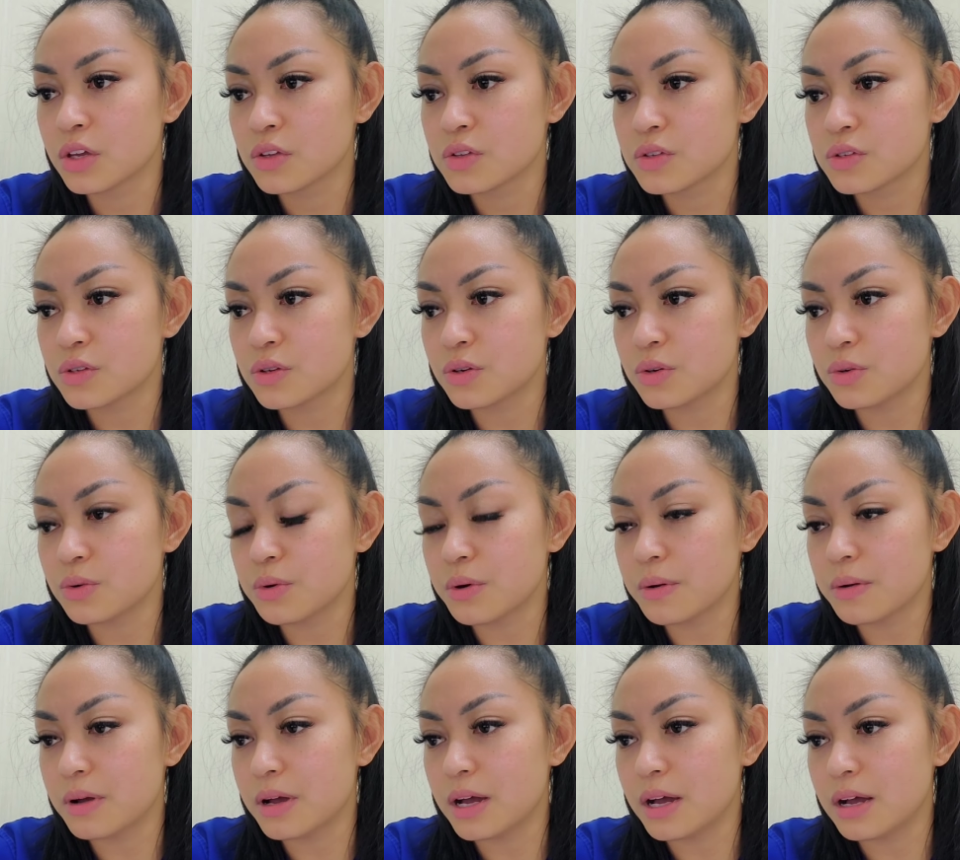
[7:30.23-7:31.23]

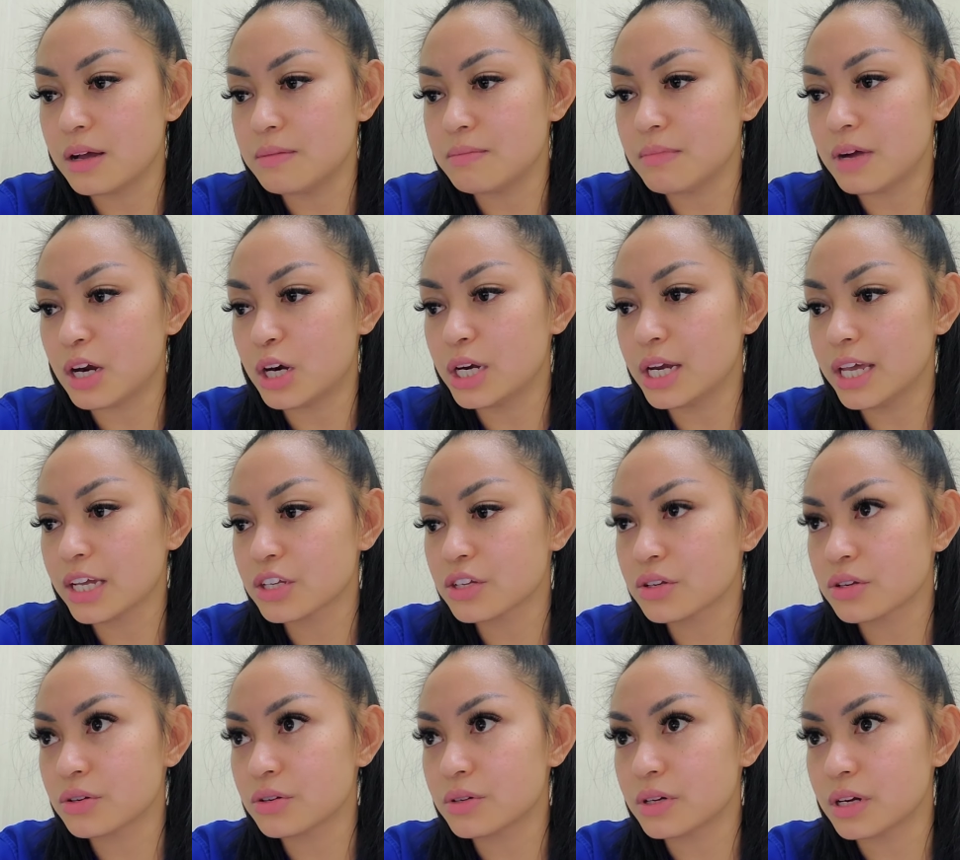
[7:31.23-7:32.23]
So our
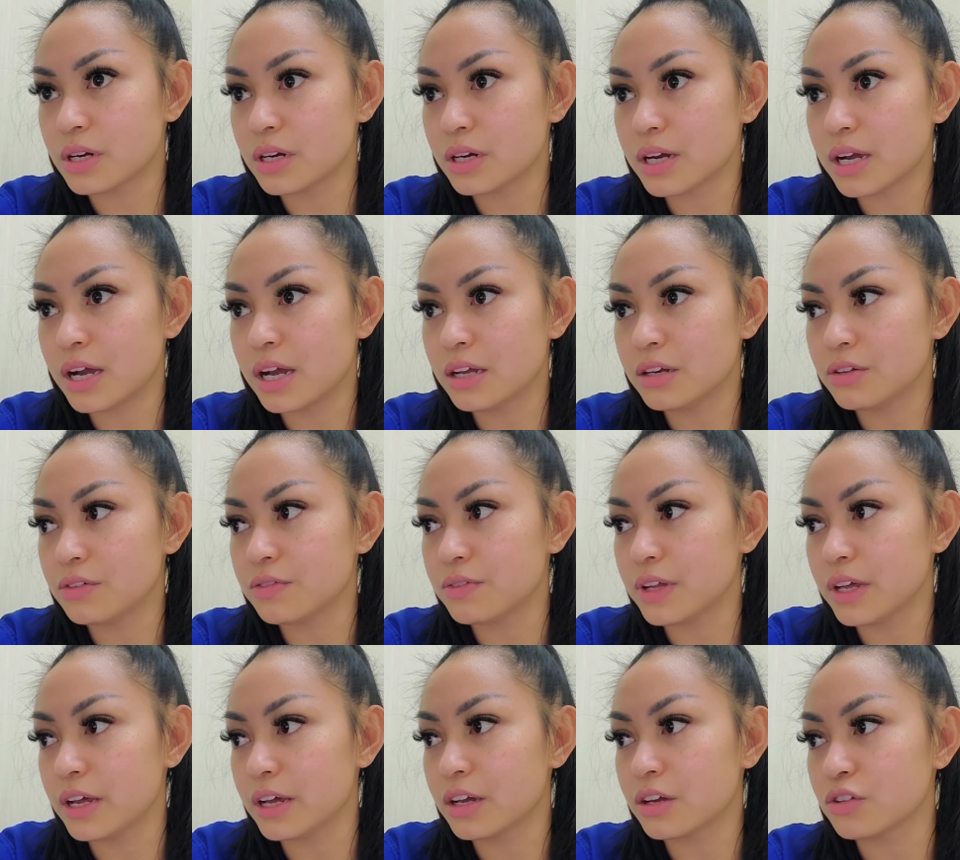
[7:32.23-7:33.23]
lecturer kind of
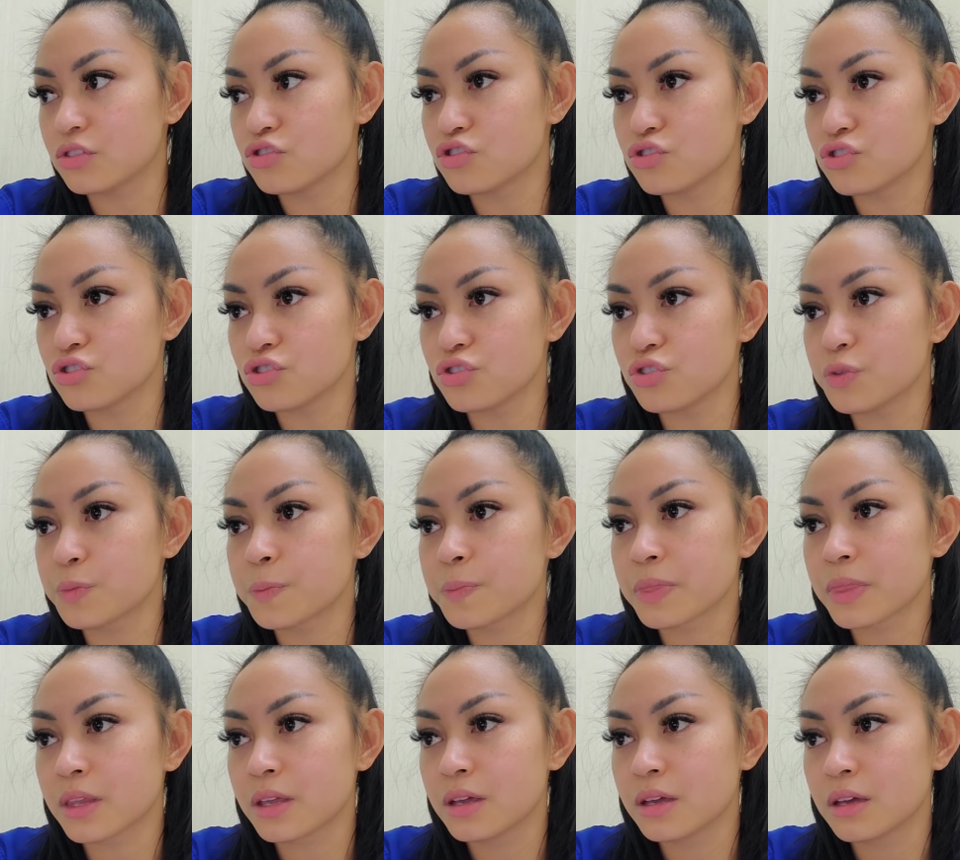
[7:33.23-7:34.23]
like drew
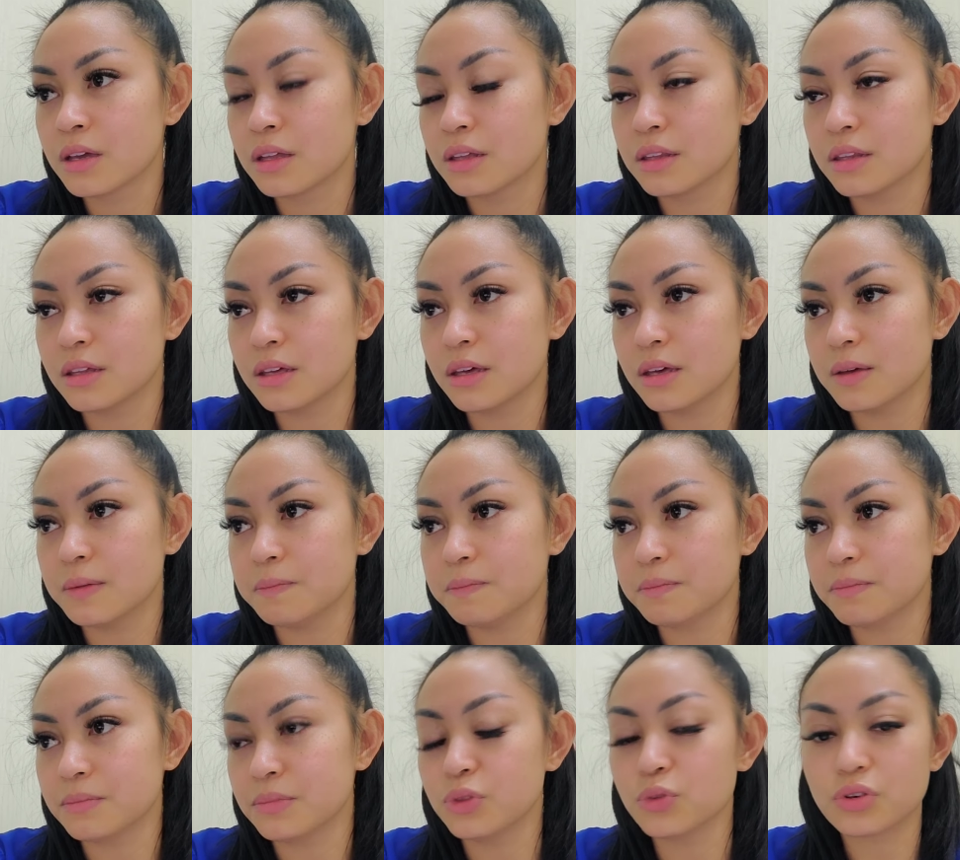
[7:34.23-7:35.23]
the
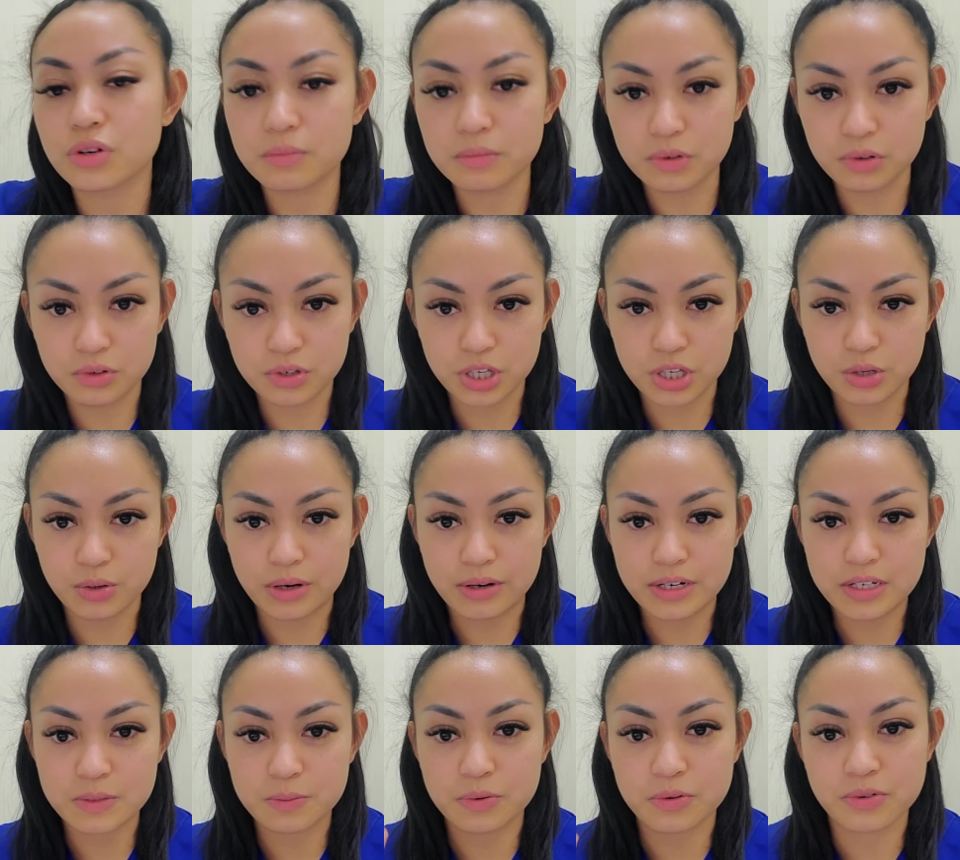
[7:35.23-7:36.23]
normal
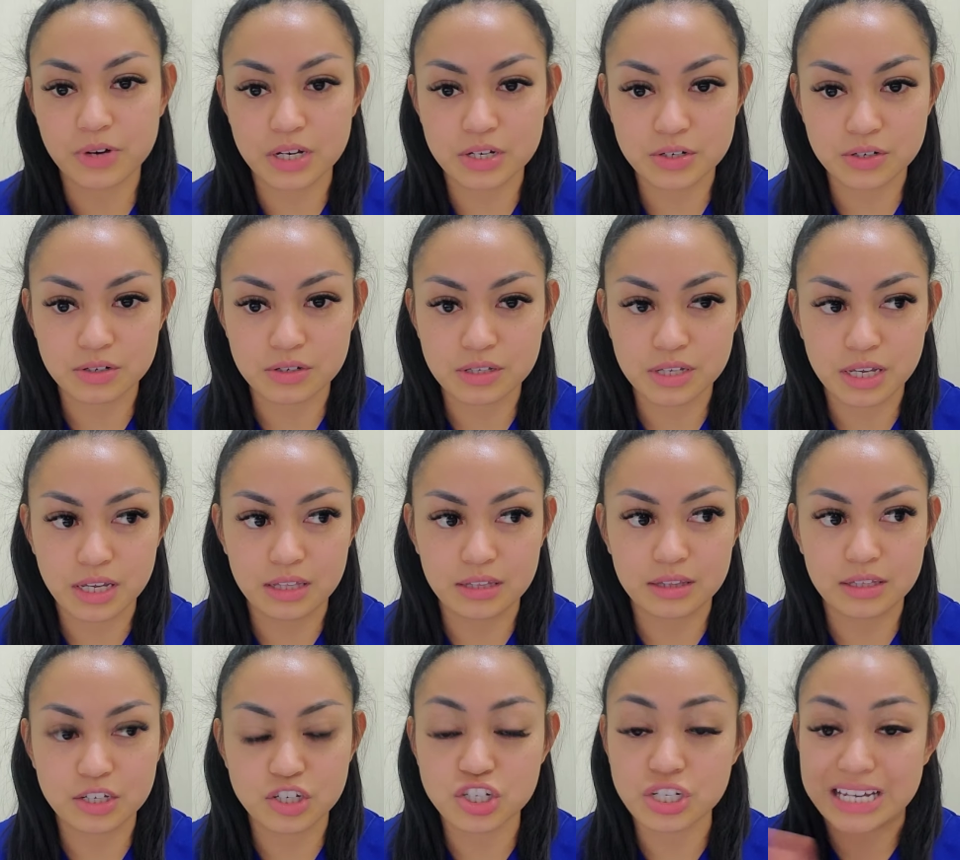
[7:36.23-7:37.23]
QRS progression
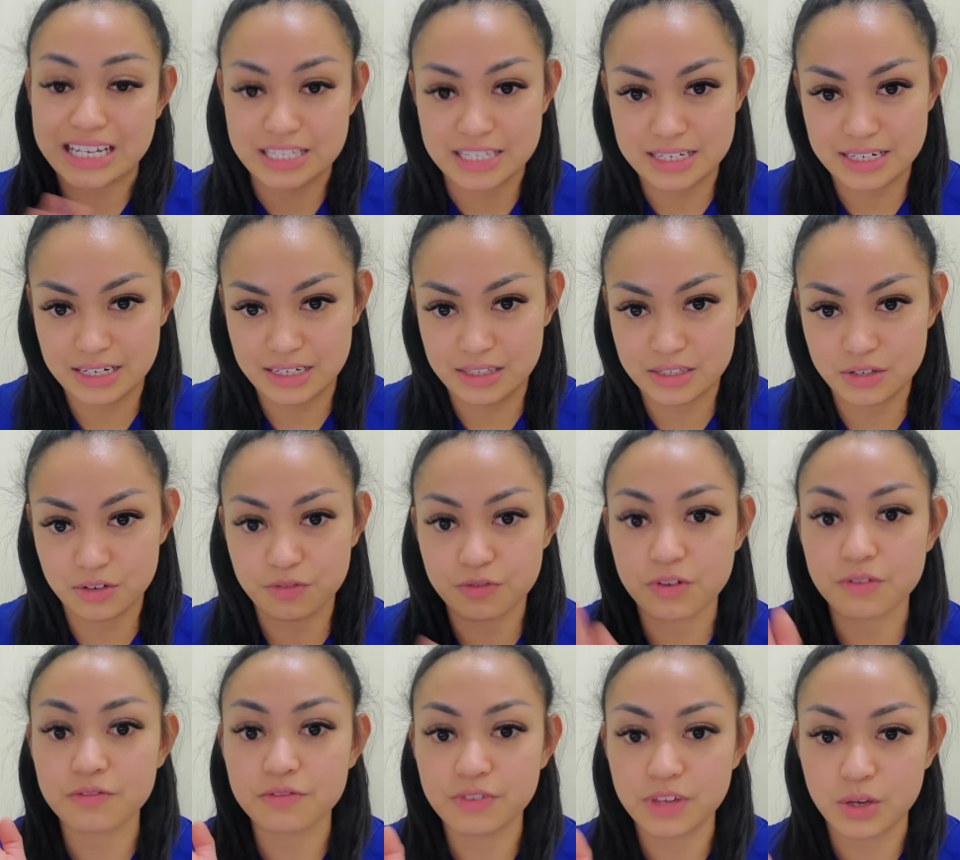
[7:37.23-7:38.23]
in the chest lead, so
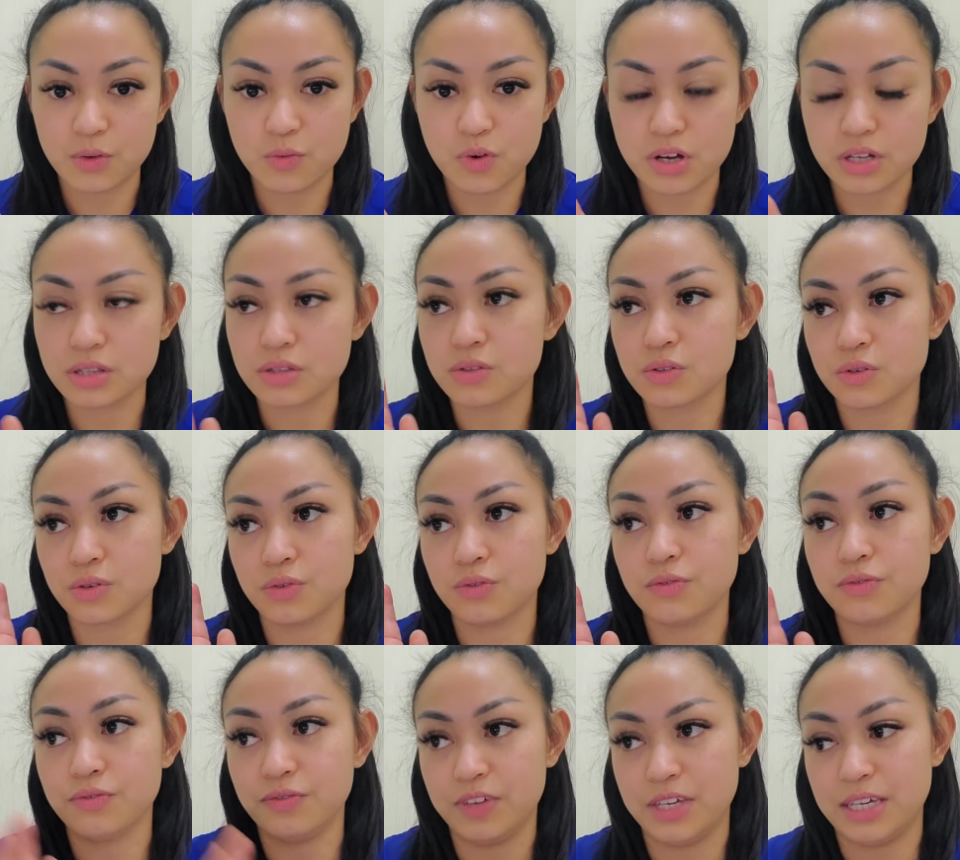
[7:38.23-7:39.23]
from V1 to
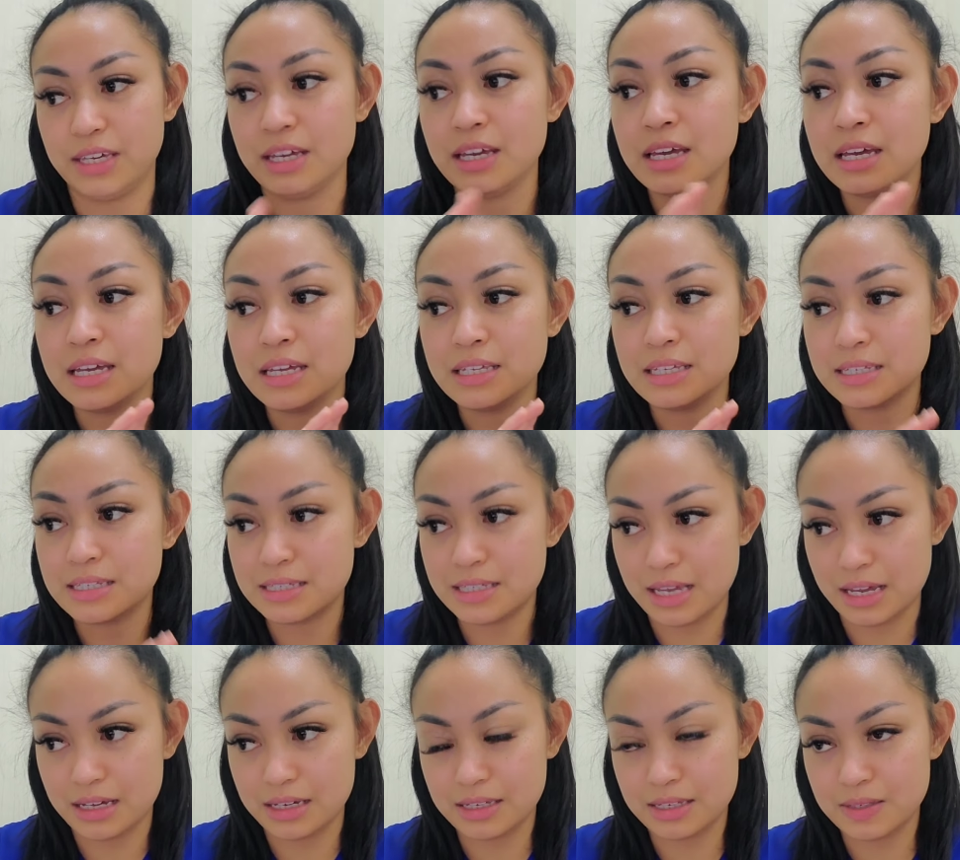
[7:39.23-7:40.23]

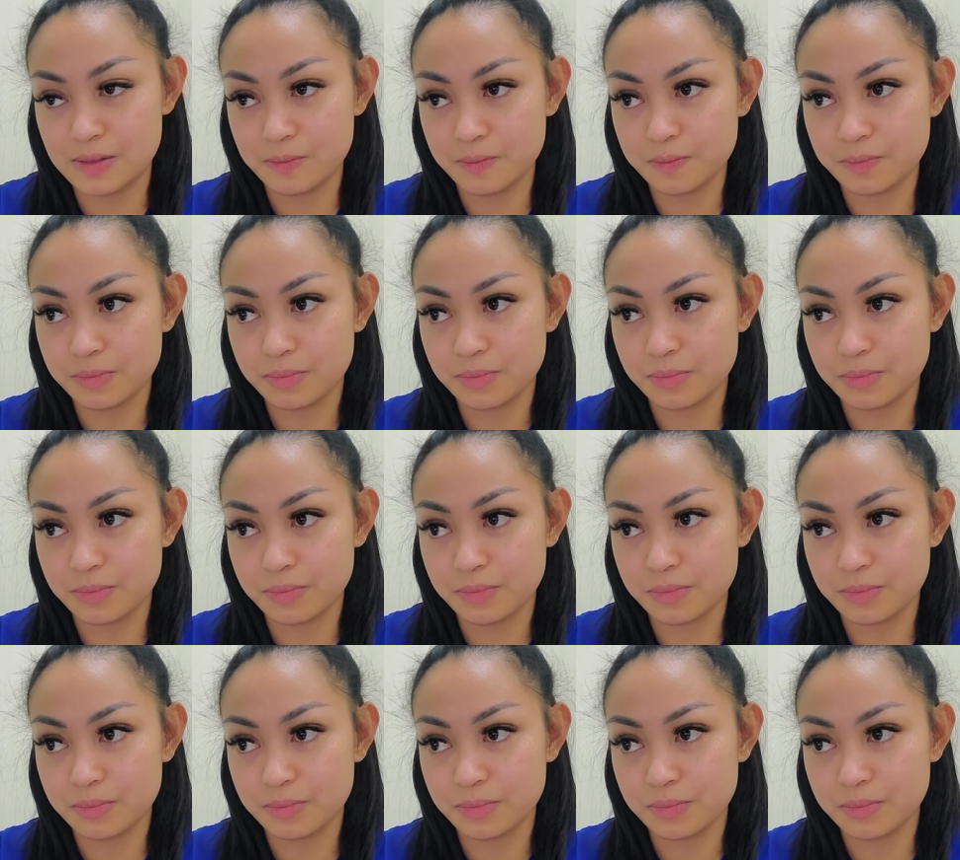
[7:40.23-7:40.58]
V6,